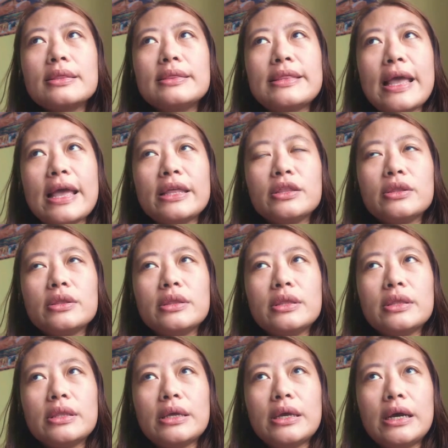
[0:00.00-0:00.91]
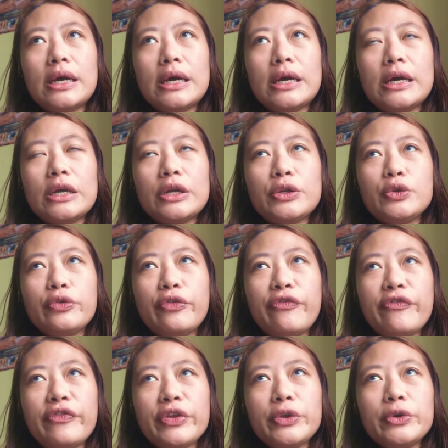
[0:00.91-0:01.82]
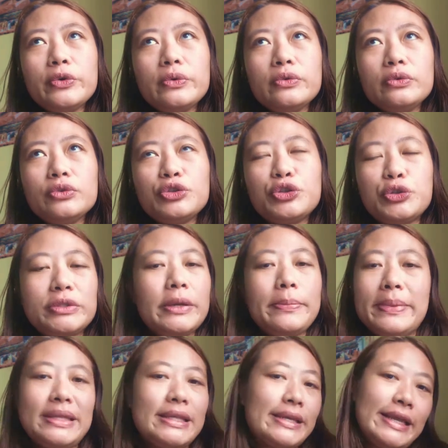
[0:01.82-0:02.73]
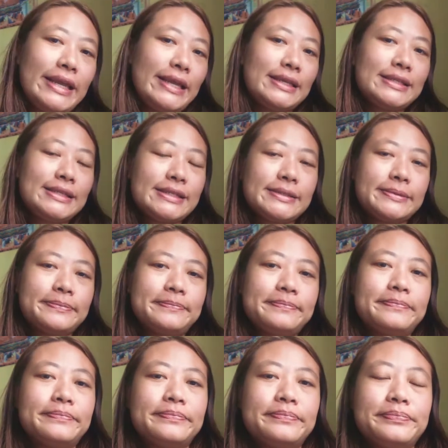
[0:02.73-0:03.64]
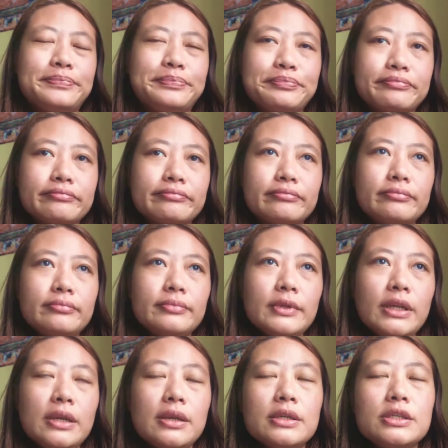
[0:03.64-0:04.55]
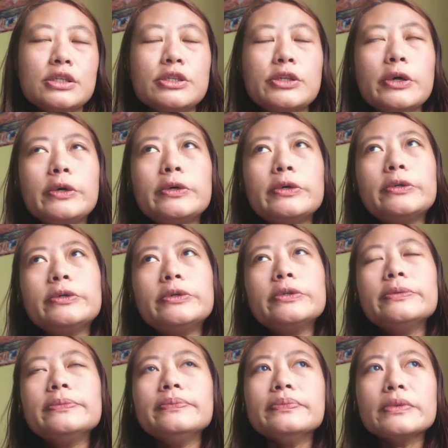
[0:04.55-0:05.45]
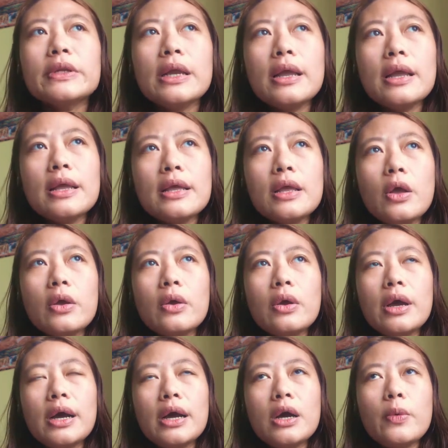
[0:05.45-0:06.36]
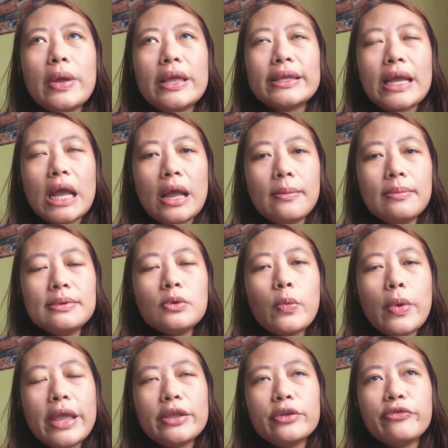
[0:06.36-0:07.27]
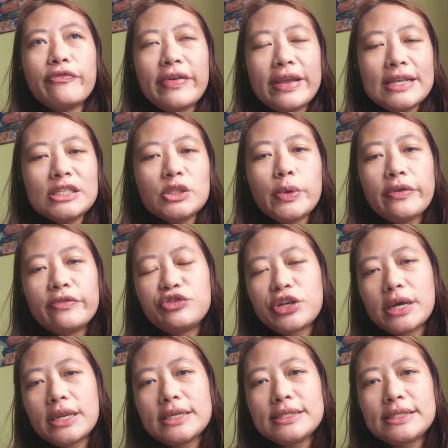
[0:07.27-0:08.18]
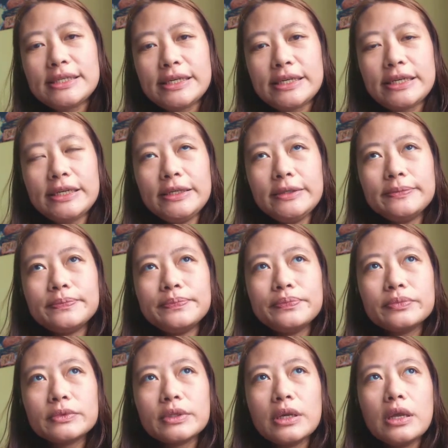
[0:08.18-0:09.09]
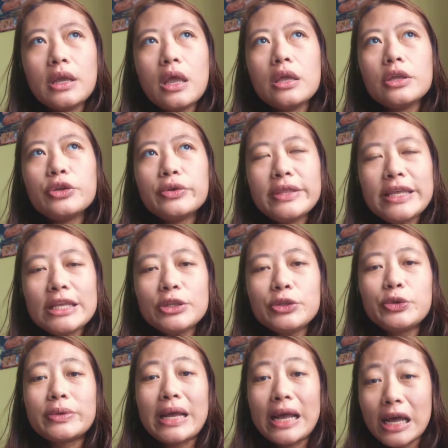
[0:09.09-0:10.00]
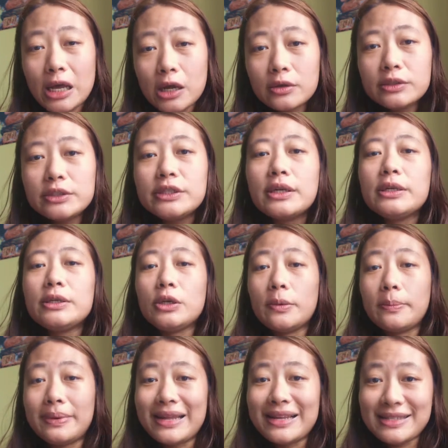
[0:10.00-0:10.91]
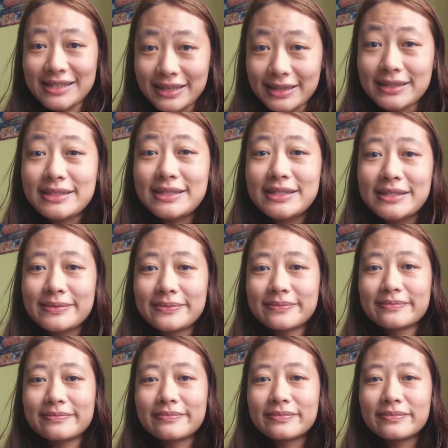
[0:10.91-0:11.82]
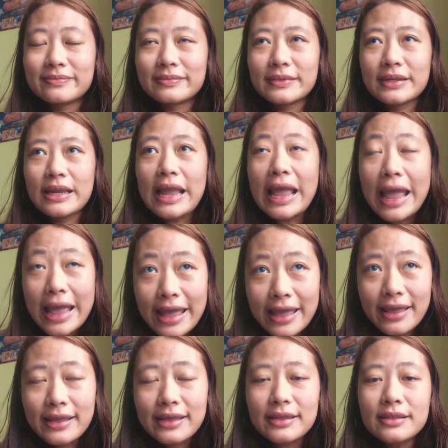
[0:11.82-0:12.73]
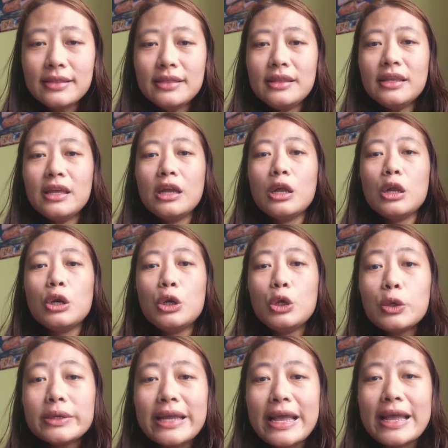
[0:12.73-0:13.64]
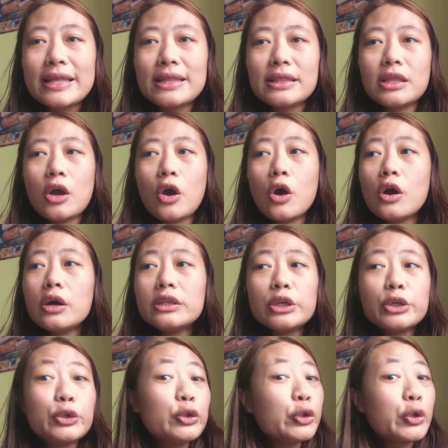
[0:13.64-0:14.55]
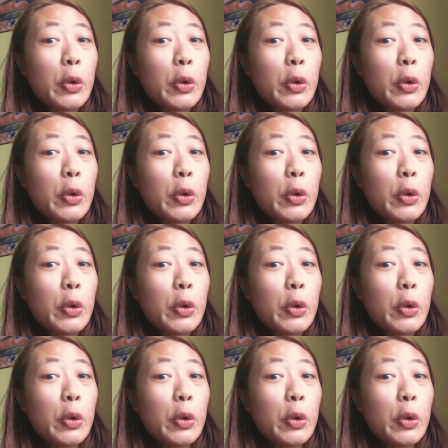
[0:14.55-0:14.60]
that uh, you feel shouldn't be the case. So, uh, when come when faced with jealousy, you need to count your blessings and look at all the good